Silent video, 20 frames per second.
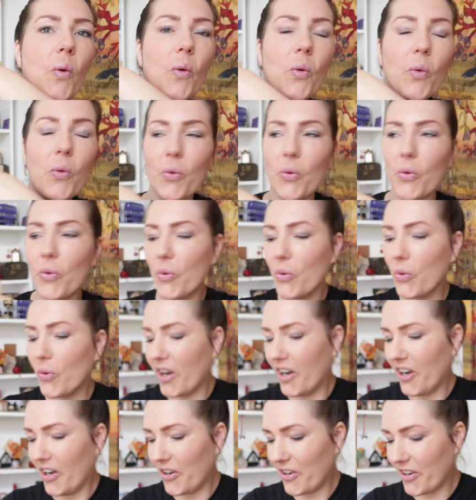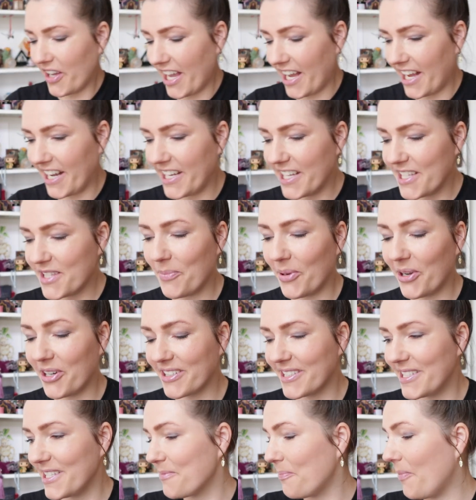Ooh, okay, this
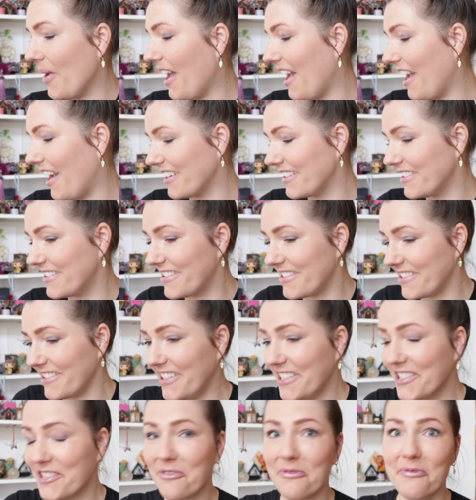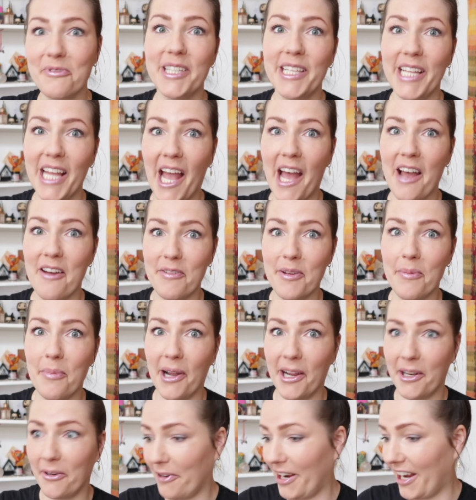box is packed. It's really heavy,
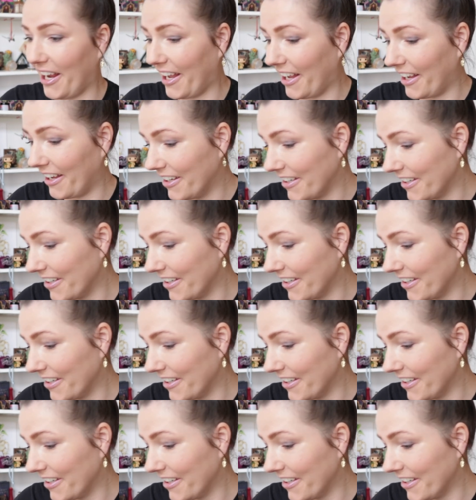by the way.